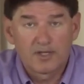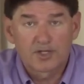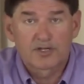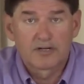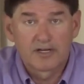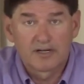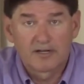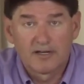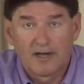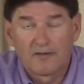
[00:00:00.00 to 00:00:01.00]
history
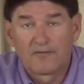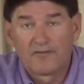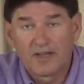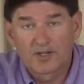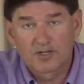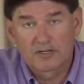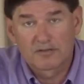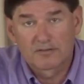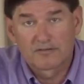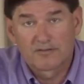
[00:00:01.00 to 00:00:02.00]
of fiction
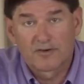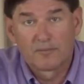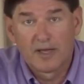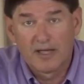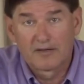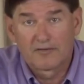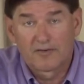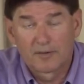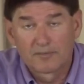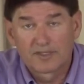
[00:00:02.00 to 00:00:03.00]
from,
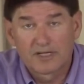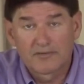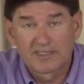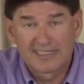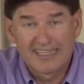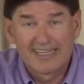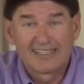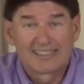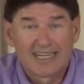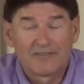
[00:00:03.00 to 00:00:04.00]
from
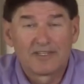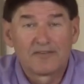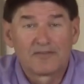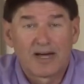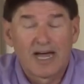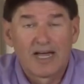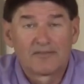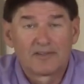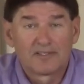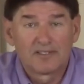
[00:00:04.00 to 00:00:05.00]

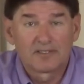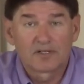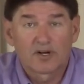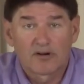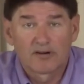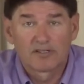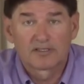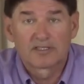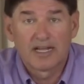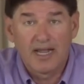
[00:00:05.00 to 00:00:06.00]
1775 until
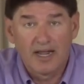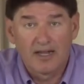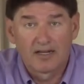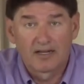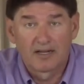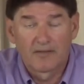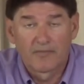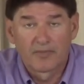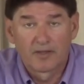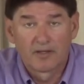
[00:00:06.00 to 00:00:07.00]
current day.
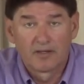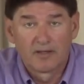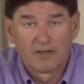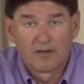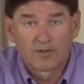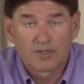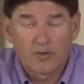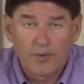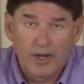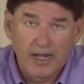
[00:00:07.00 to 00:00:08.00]
So
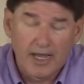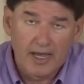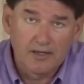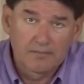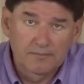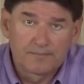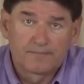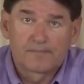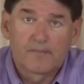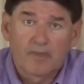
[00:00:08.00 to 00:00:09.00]
we went ahead
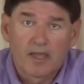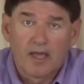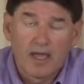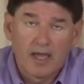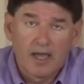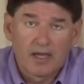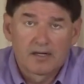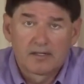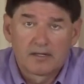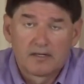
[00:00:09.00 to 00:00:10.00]

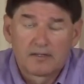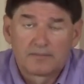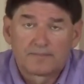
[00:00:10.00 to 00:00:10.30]
and